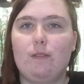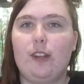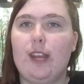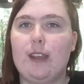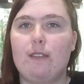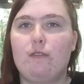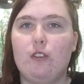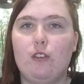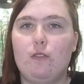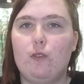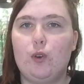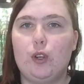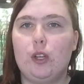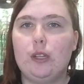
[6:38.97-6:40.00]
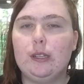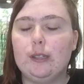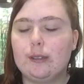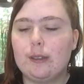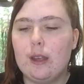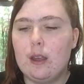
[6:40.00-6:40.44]
for like $3 or
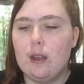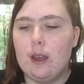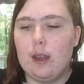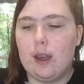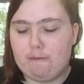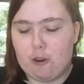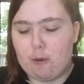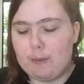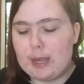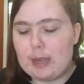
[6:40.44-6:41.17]
$4 from